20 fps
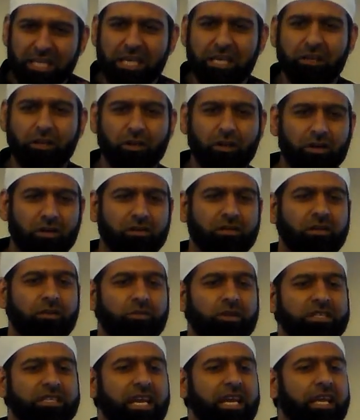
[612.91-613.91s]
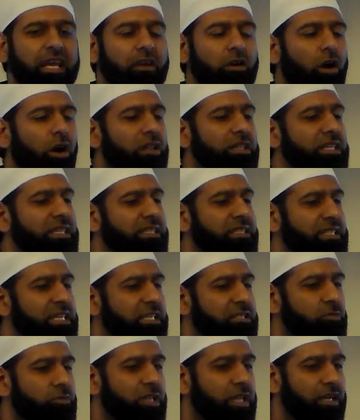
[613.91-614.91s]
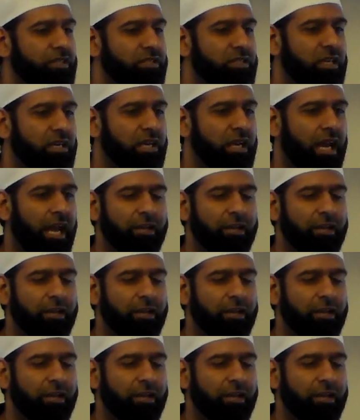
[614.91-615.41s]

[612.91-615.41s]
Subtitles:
funny, we're taking all these things with us.